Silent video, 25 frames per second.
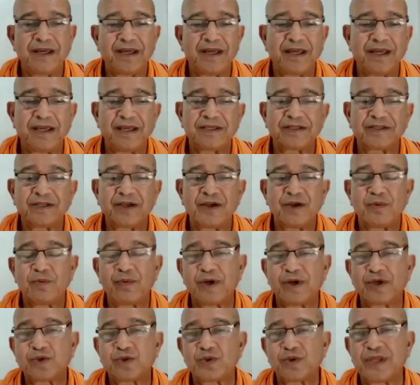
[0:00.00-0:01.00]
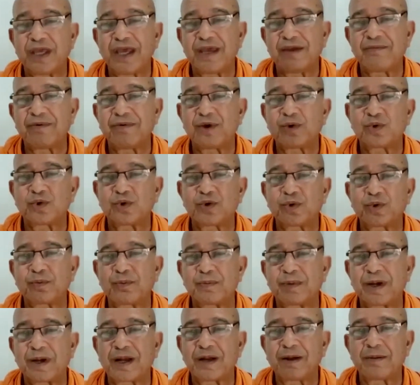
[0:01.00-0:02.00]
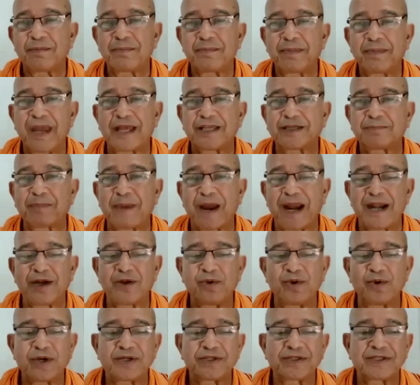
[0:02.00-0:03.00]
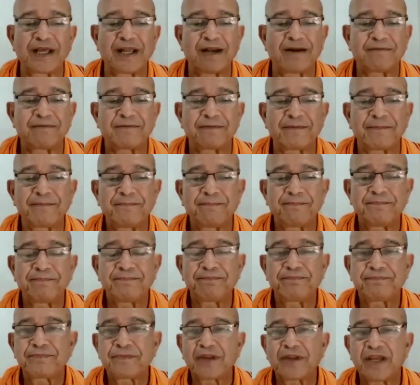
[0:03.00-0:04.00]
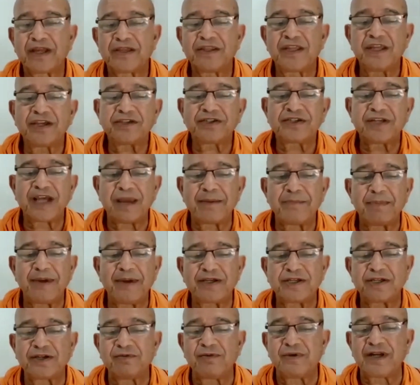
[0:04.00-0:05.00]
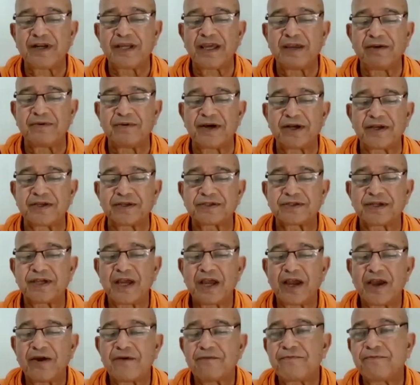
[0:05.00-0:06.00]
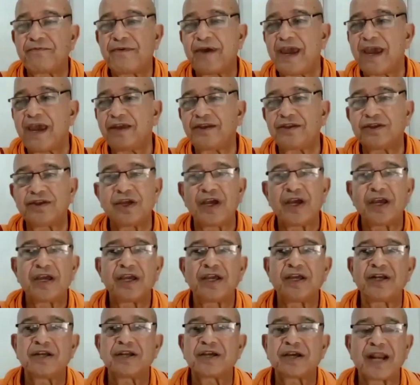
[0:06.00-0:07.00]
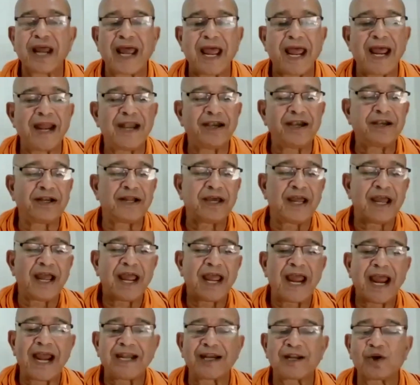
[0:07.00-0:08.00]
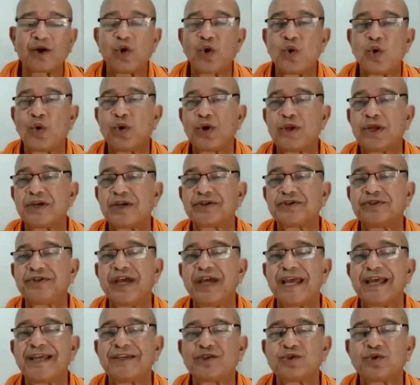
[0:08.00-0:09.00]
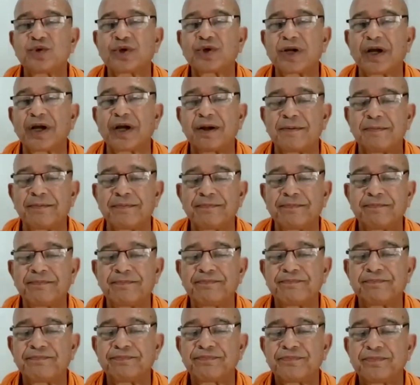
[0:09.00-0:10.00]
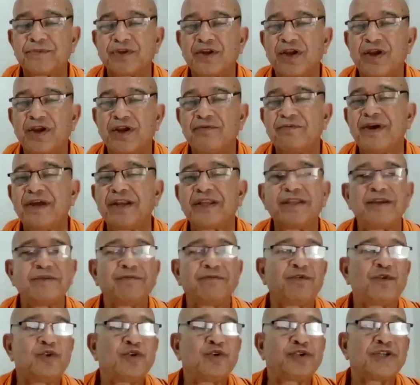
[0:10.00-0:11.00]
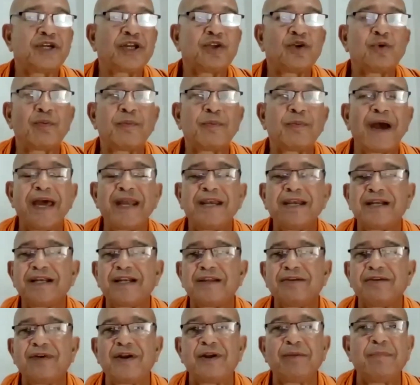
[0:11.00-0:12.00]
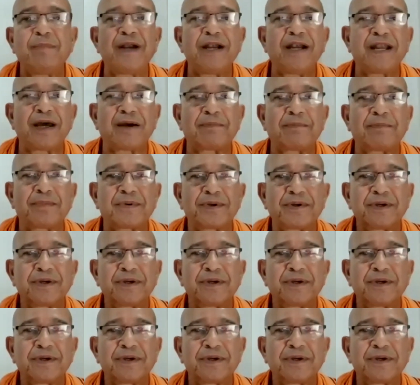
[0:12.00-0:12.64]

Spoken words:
is Vasudhaiva Kutumbakam. Expand yourself. This dimension will give us faith in grand and glorious days to come, where the future humanity will build up